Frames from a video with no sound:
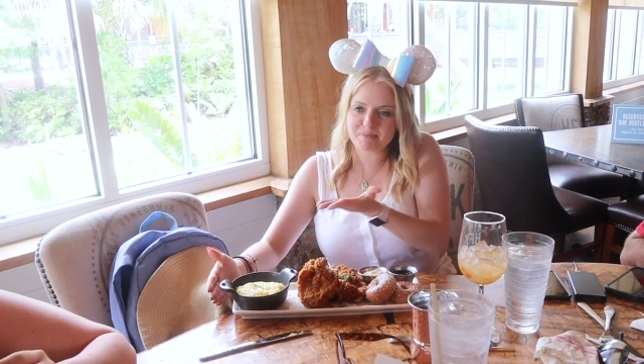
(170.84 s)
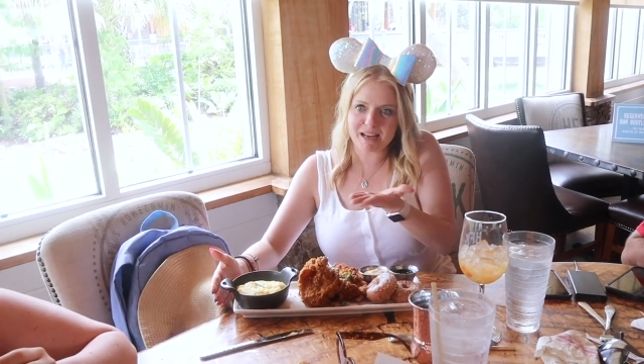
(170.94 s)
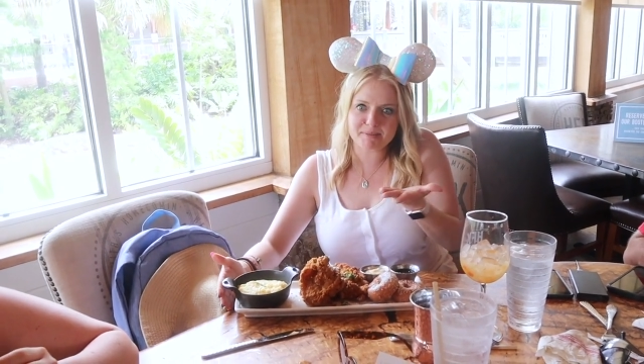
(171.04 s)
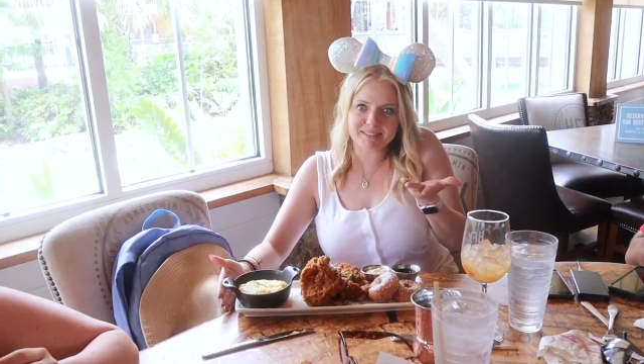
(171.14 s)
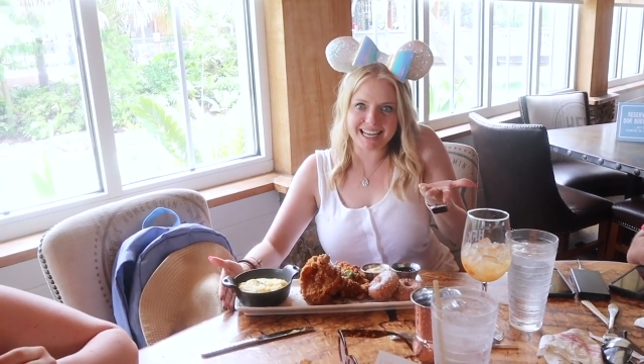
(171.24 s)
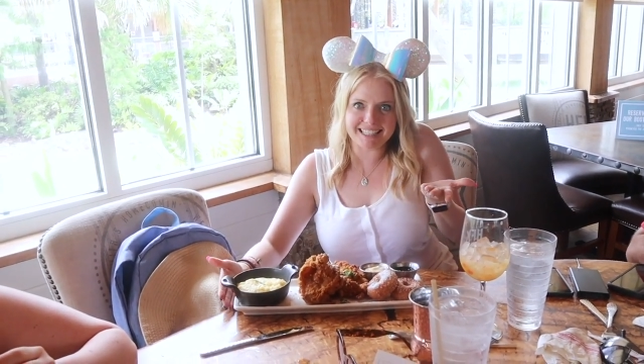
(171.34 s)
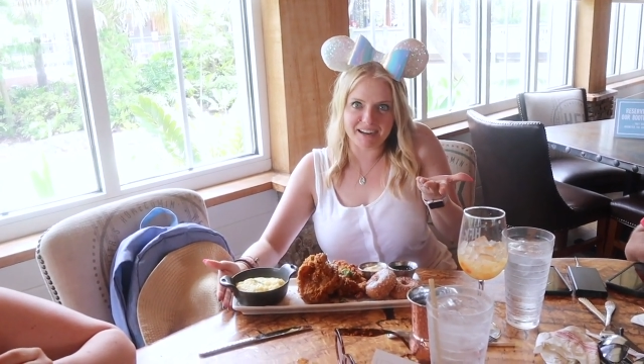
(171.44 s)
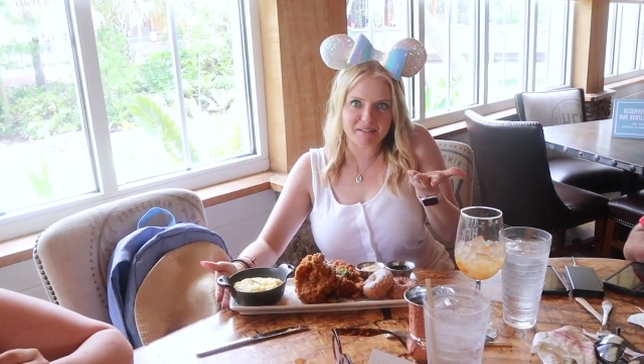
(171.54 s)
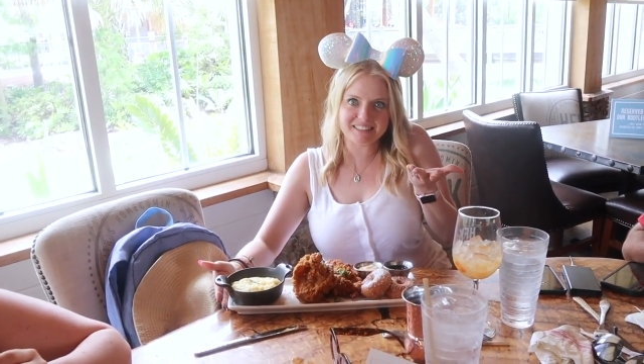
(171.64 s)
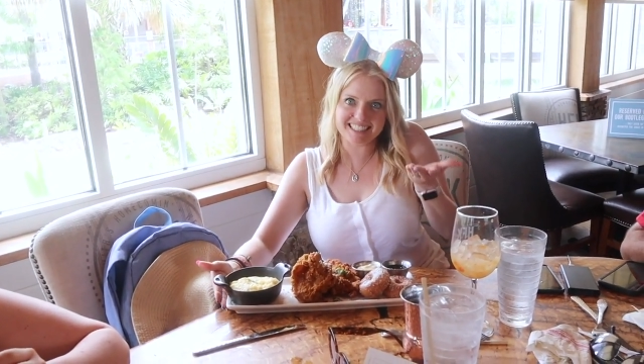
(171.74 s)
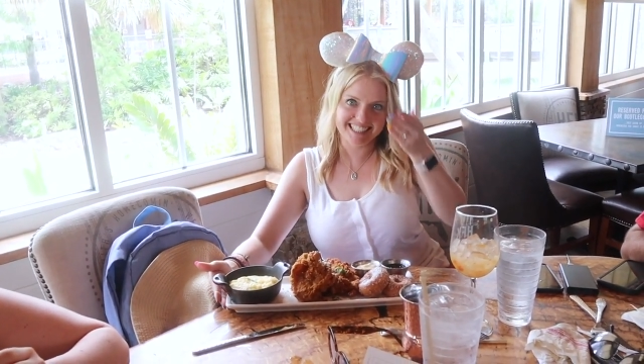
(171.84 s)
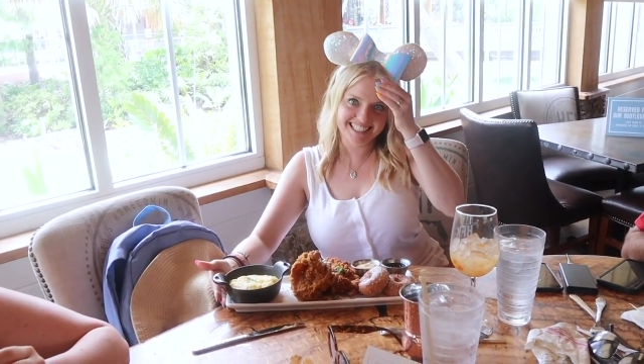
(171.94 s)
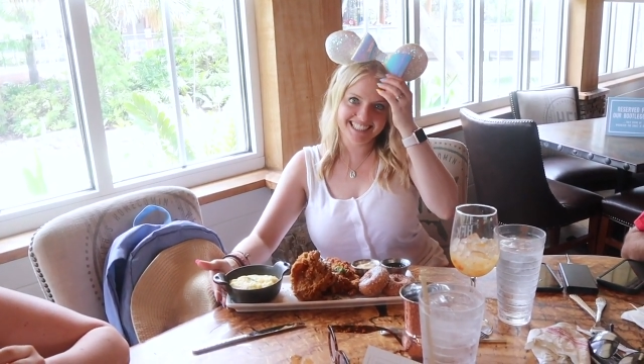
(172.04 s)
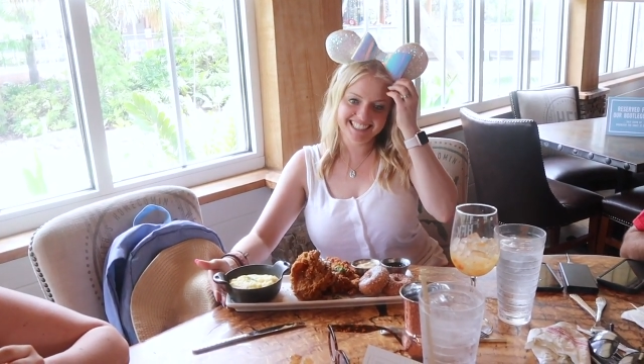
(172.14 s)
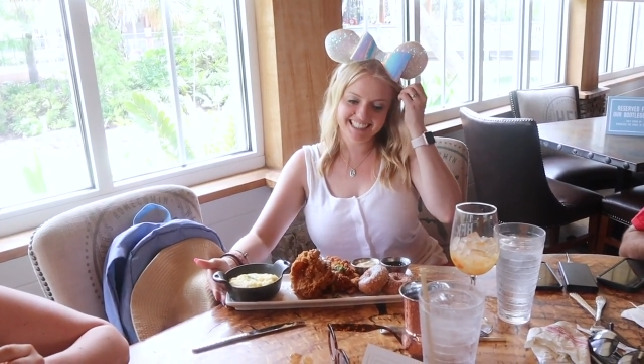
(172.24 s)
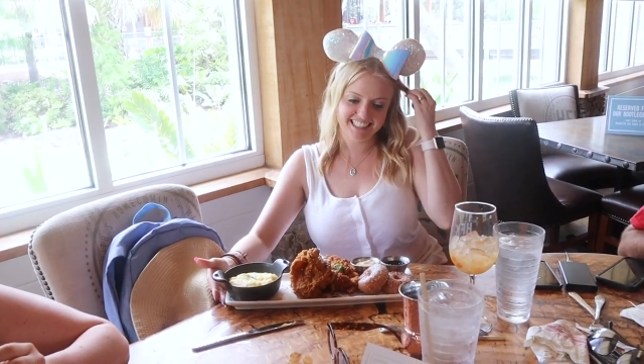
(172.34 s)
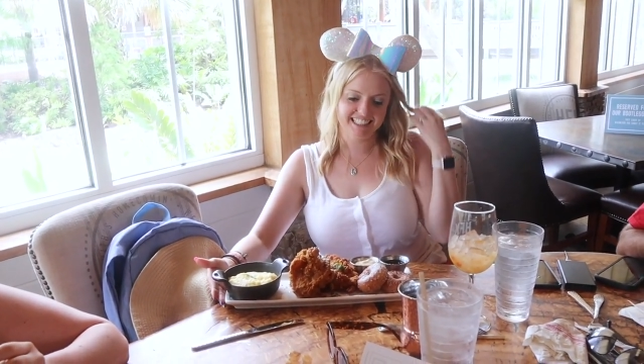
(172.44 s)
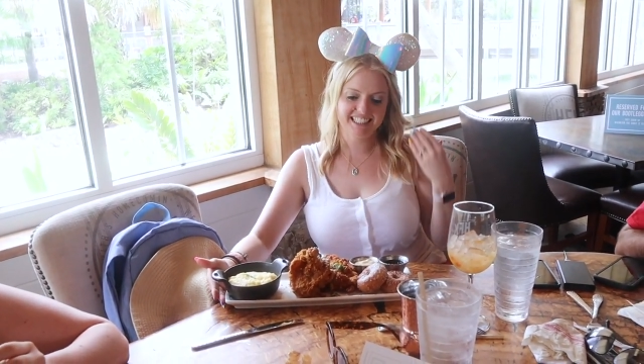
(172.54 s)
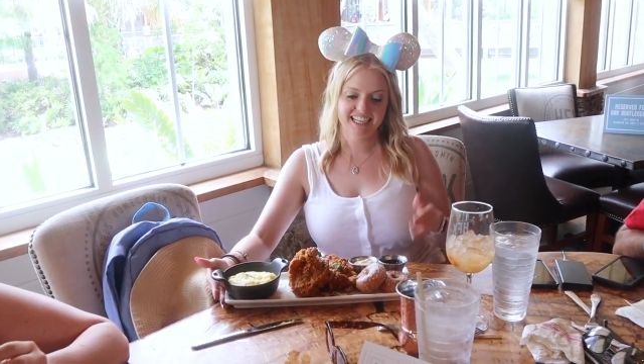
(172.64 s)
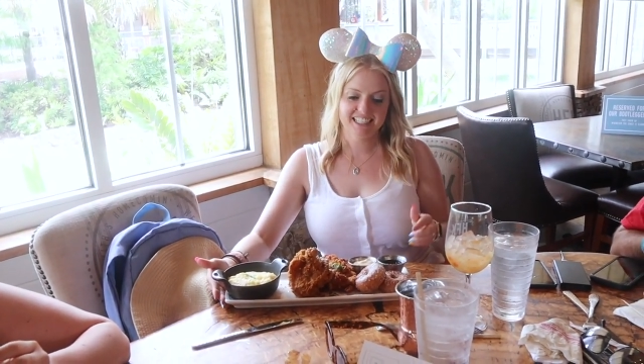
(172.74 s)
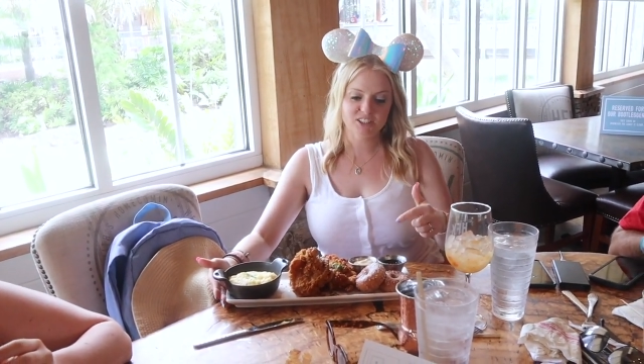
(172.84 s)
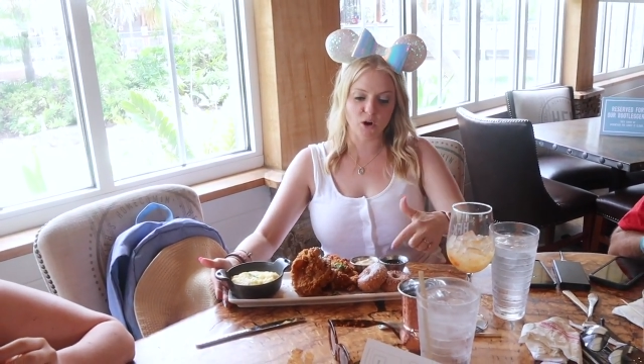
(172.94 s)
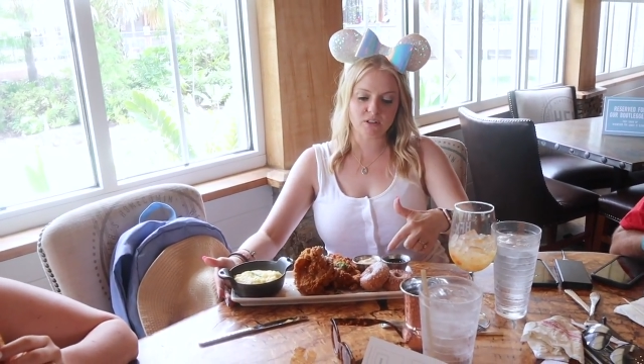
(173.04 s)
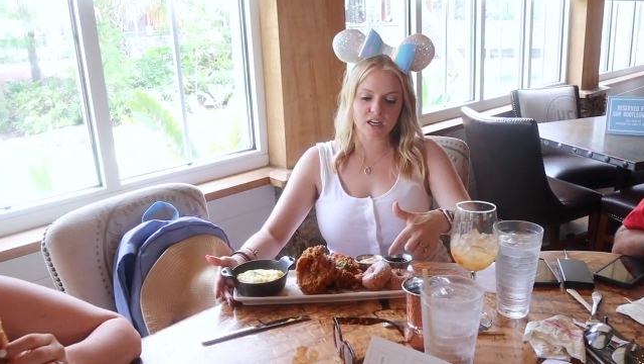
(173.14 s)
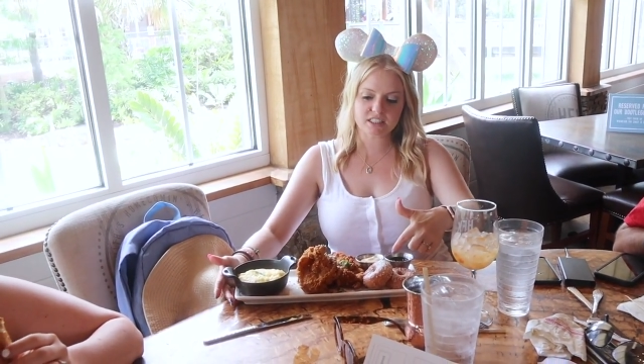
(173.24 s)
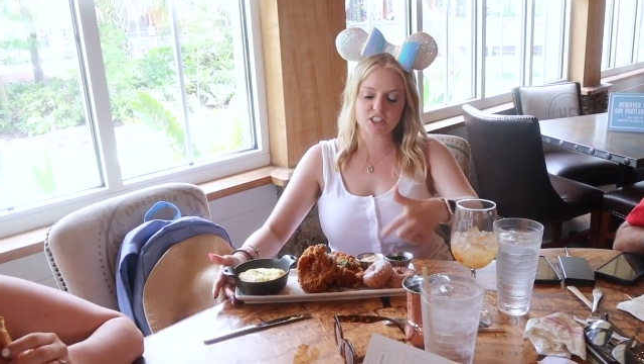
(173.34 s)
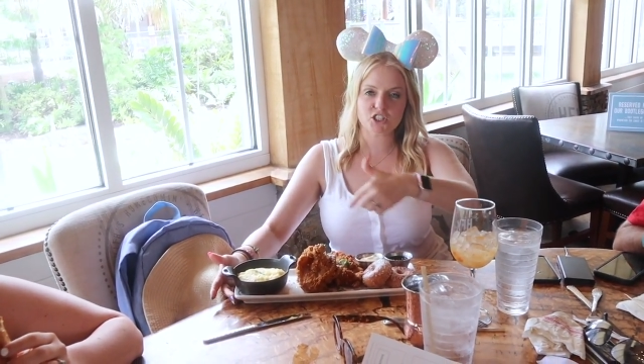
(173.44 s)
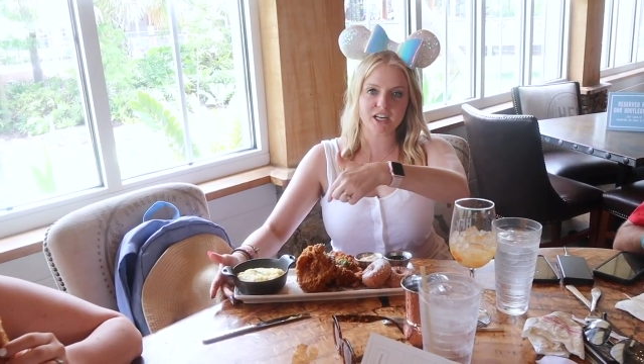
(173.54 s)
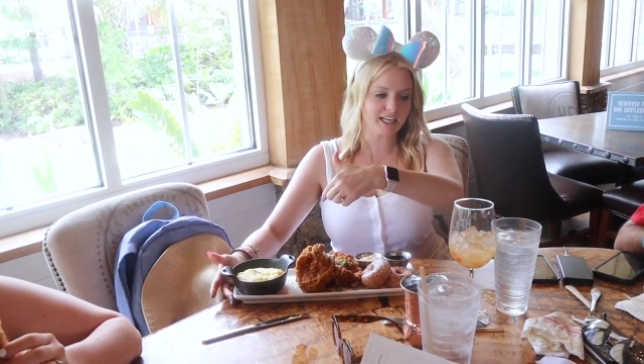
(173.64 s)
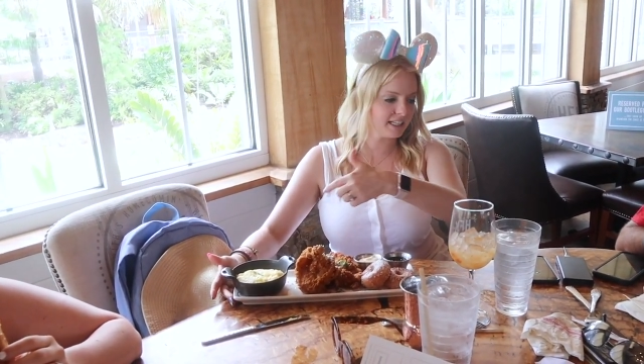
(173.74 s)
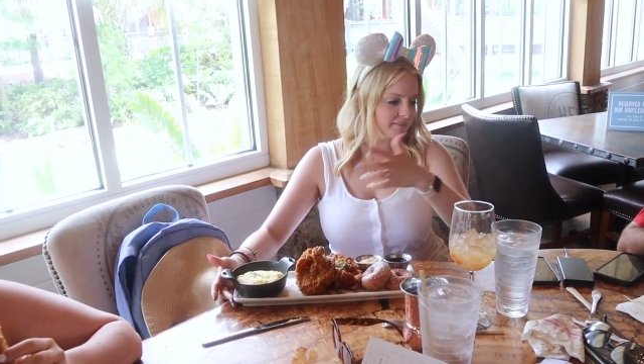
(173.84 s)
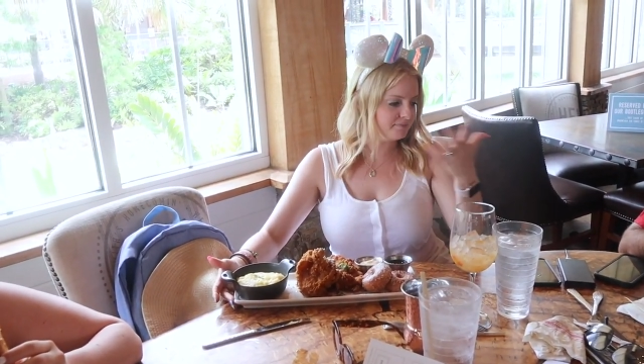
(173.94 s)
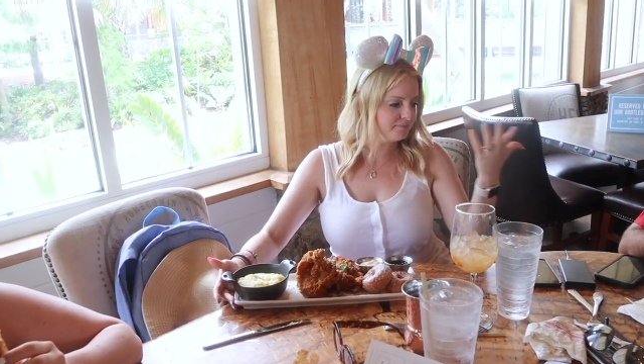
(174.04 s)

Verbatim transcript: with mashed potatoes. Those are donuts. Donuts, chicken,